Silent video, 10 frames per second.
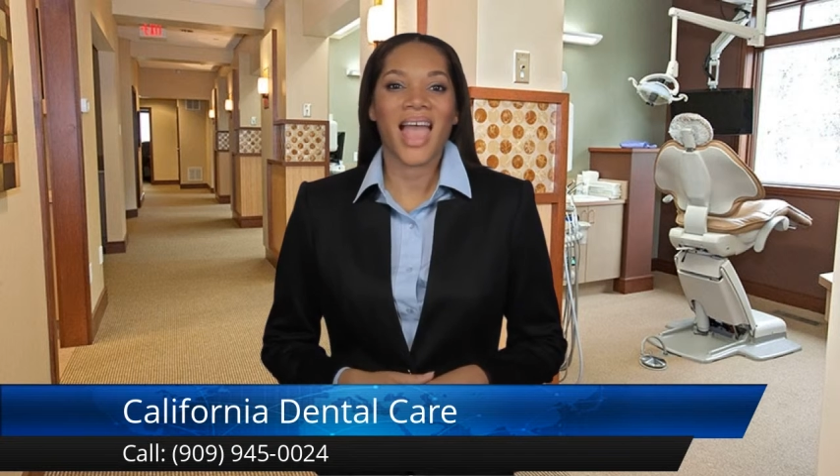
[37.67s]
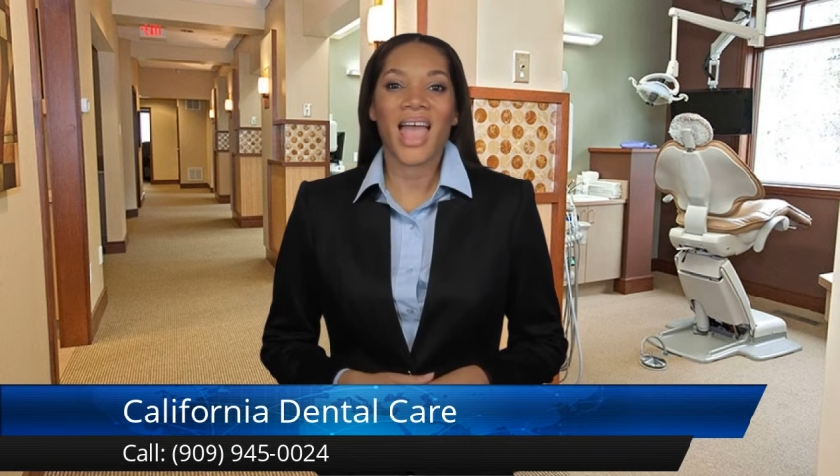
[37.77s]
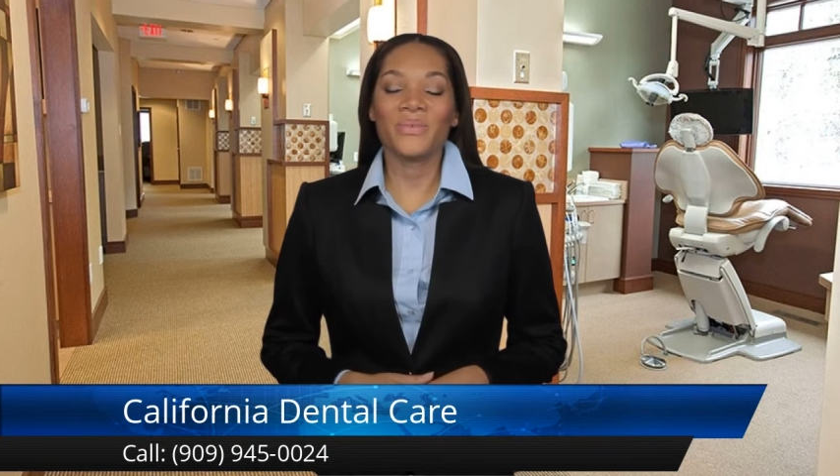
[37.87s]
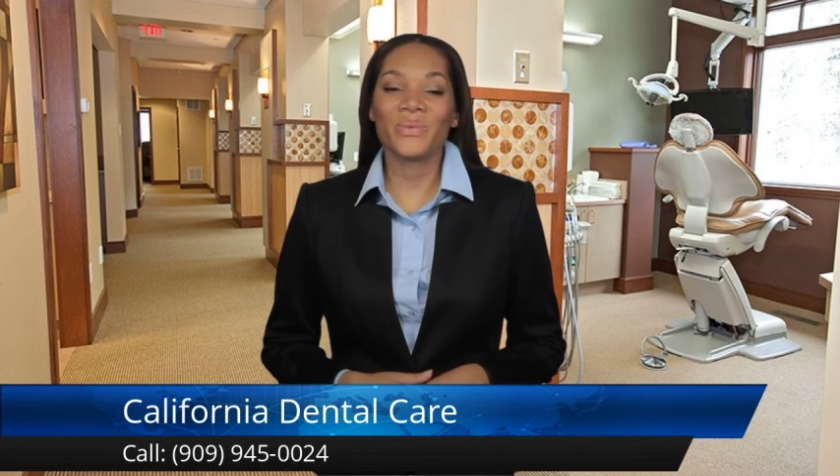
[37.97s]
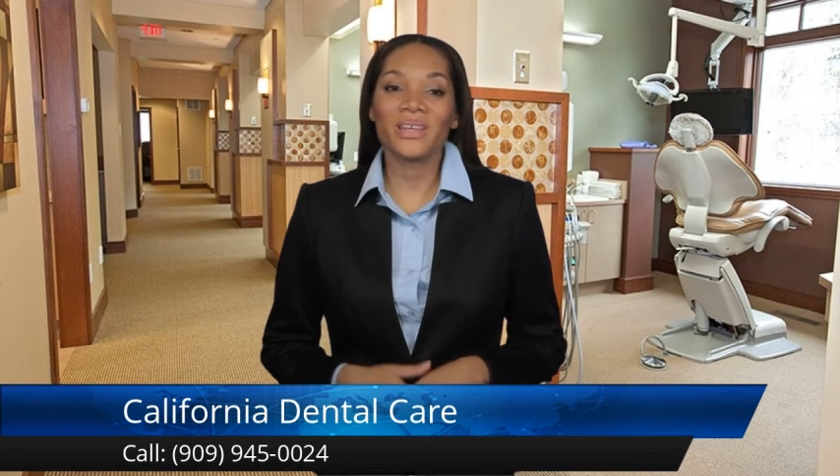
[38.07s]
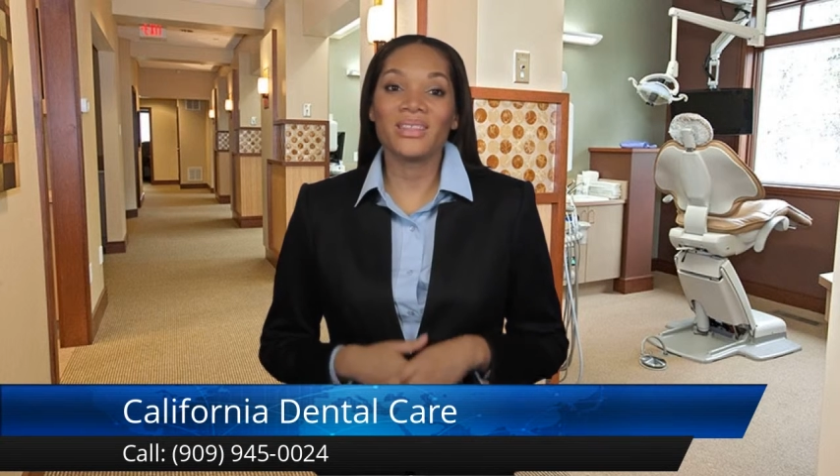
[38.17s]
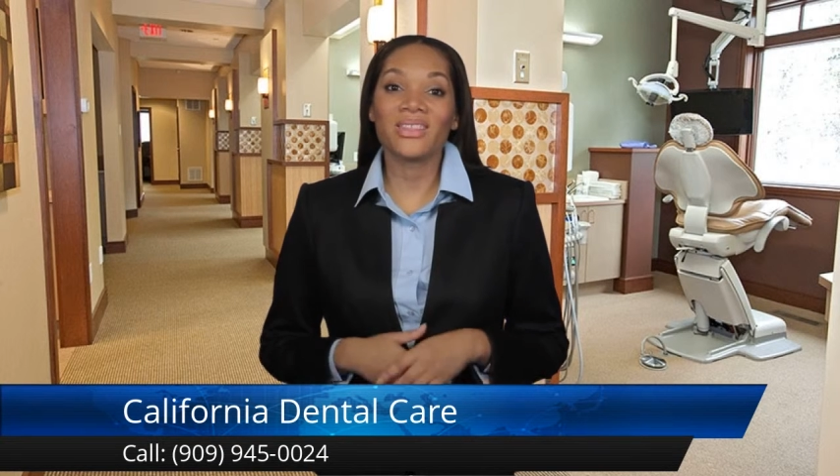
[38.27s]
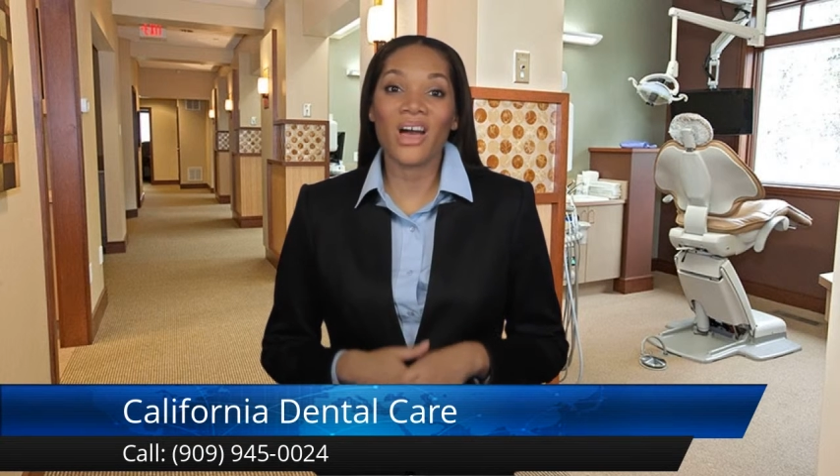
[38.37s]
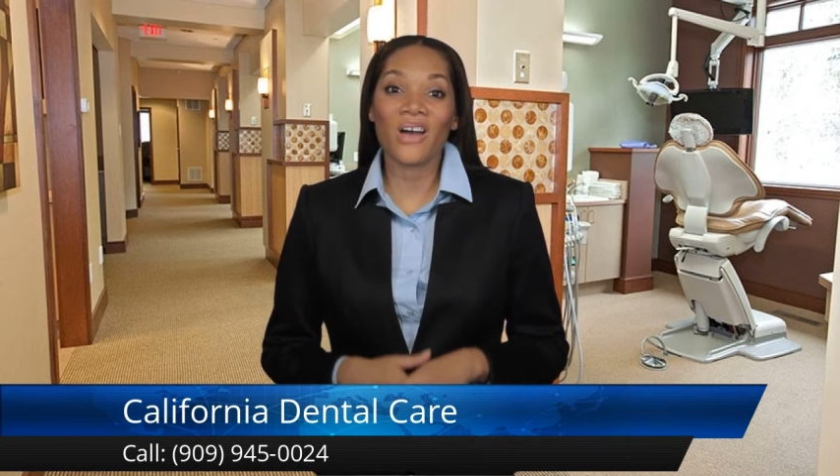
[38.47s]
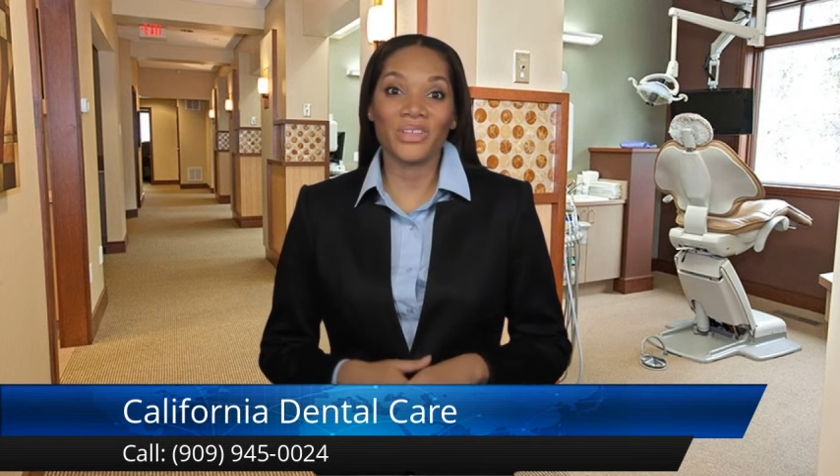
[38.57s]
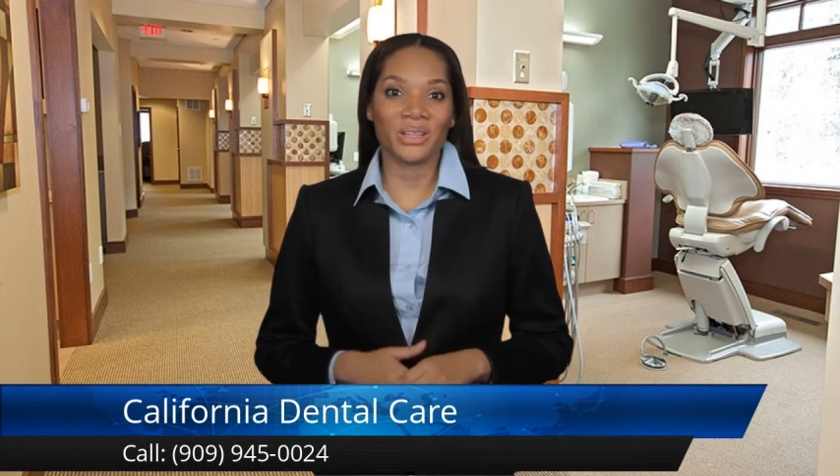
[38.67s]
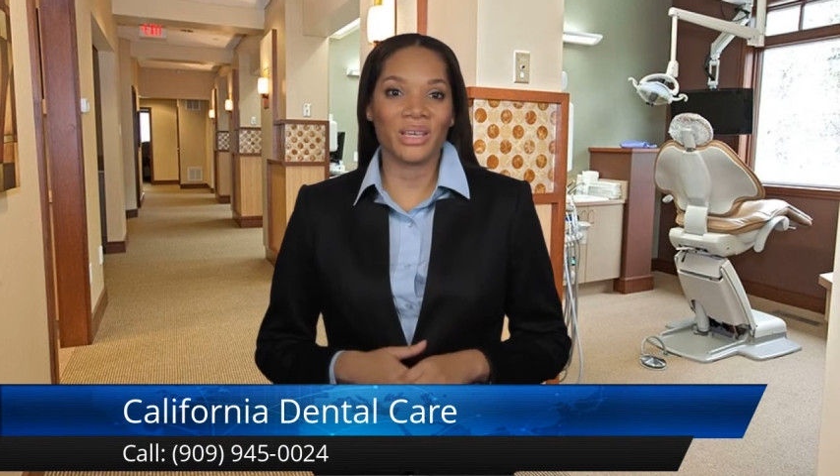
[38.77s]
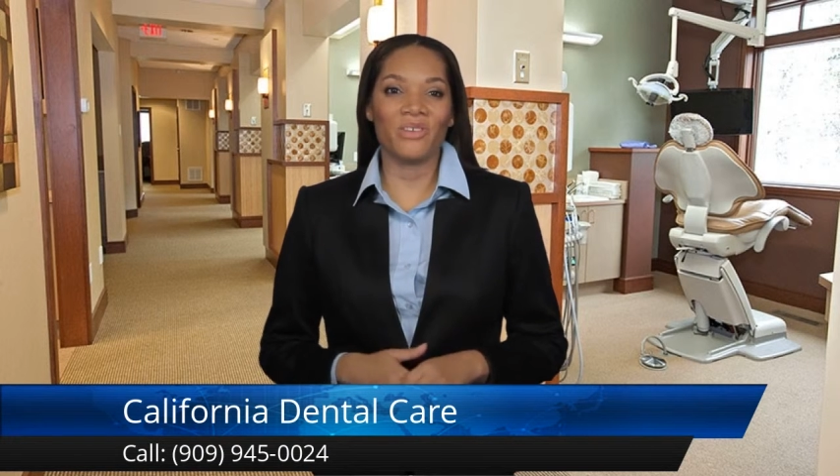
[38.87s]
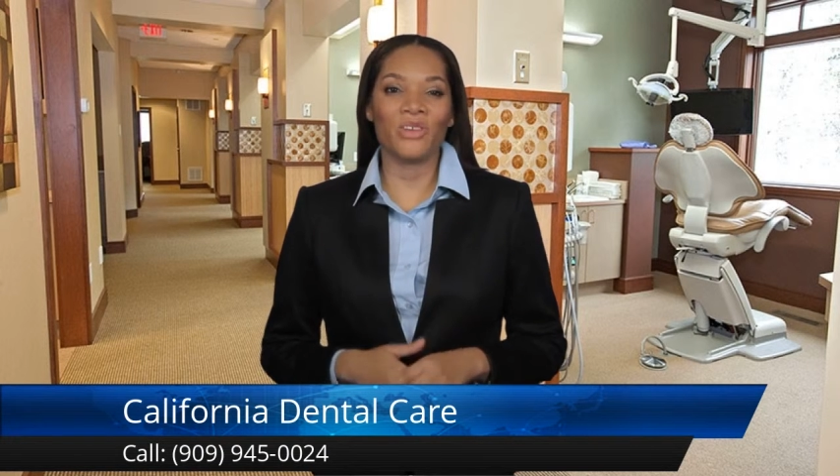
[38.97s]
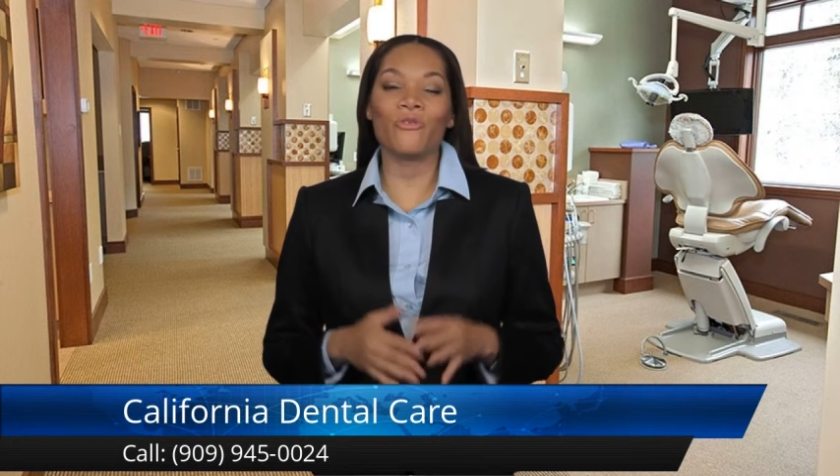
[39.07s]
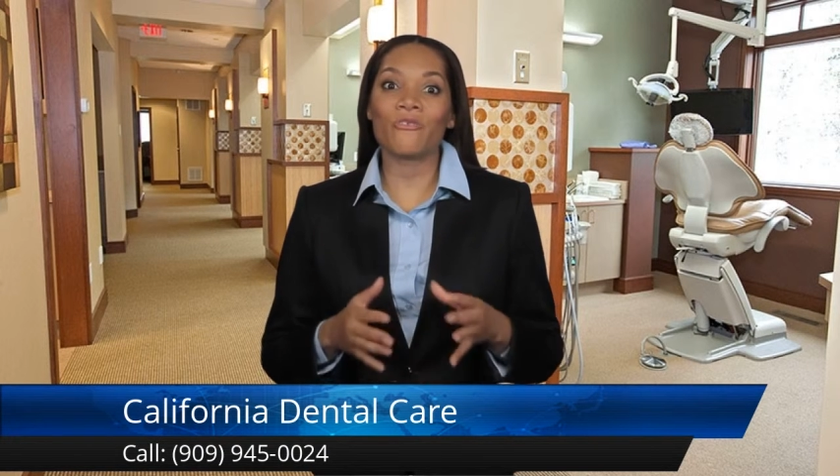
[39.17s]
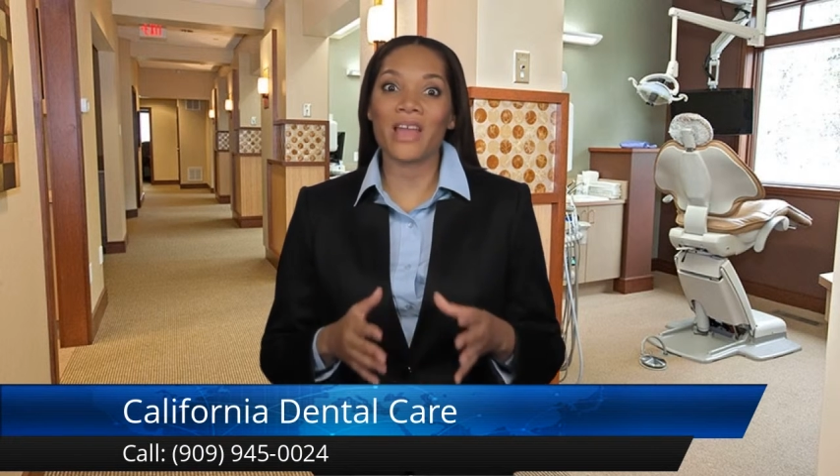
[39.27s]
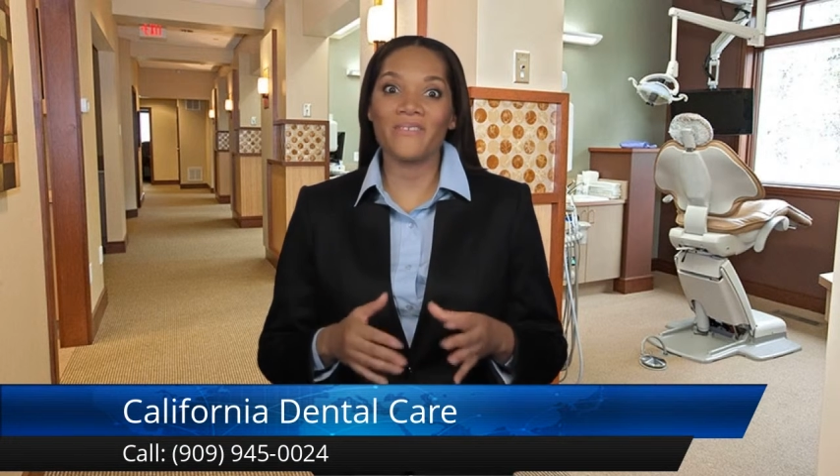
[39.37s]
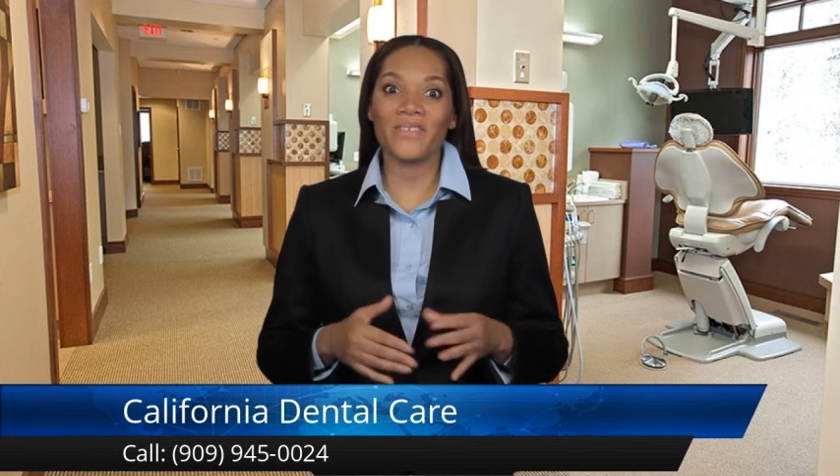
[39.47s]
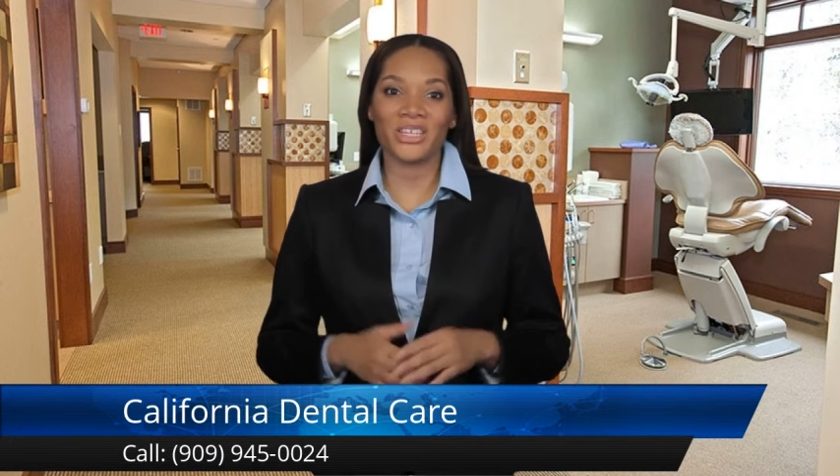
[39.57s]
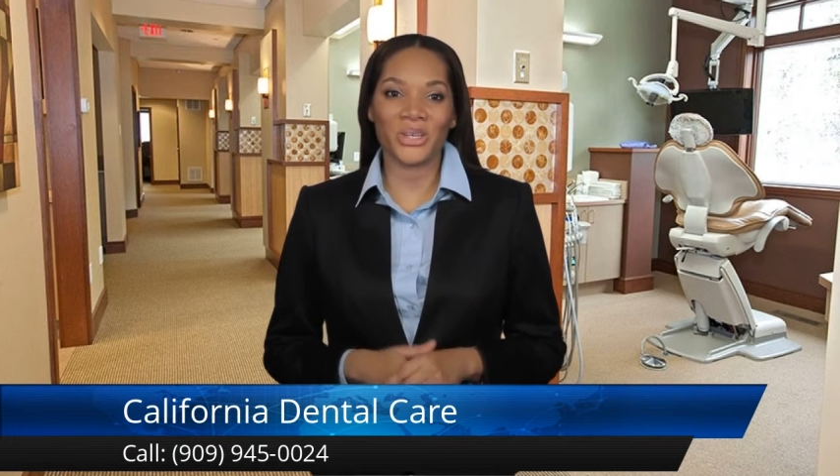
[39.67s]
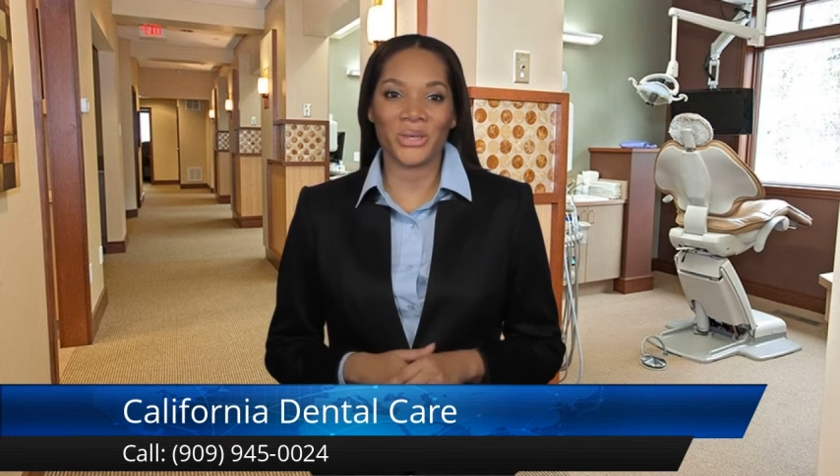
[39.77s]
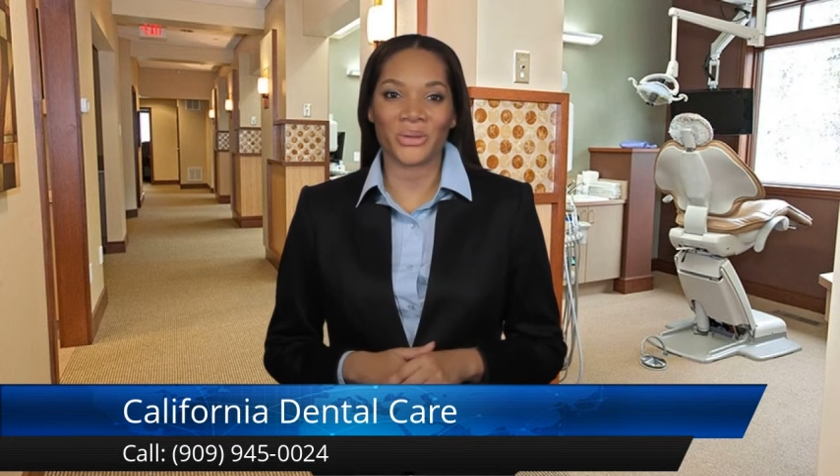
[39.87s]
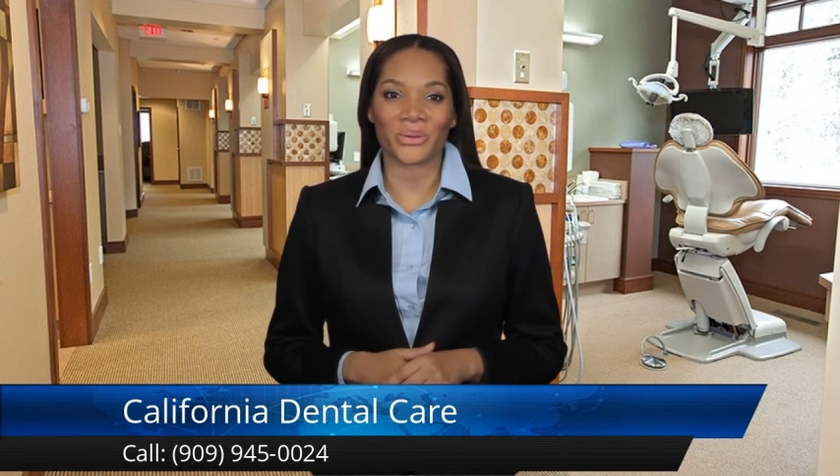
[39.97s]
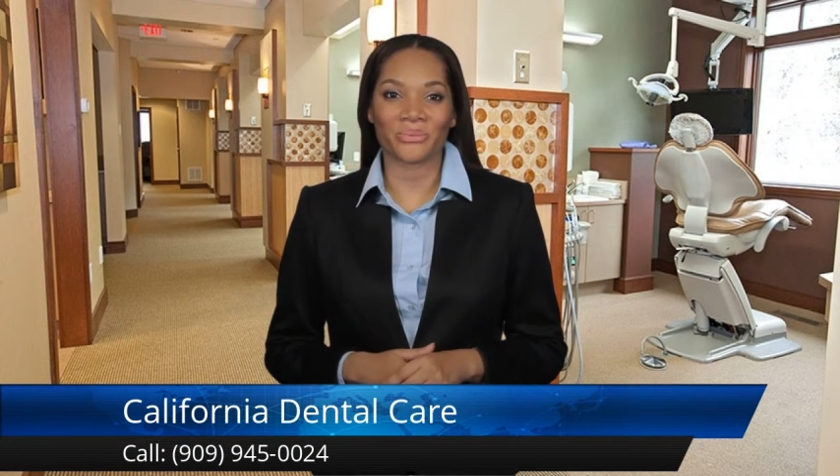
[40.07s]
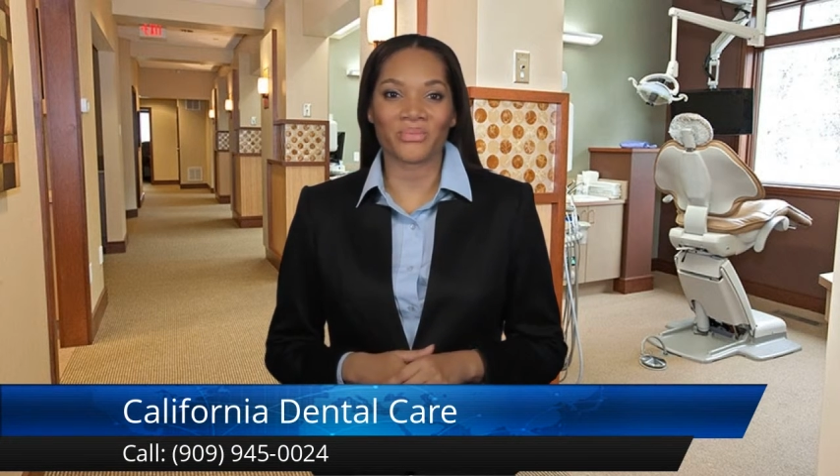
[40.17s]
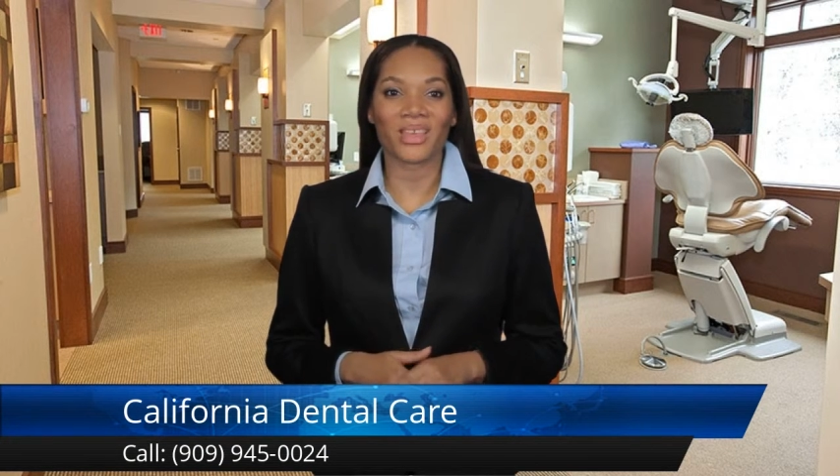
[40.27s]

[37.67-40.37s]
And we'd love to leave you raving too.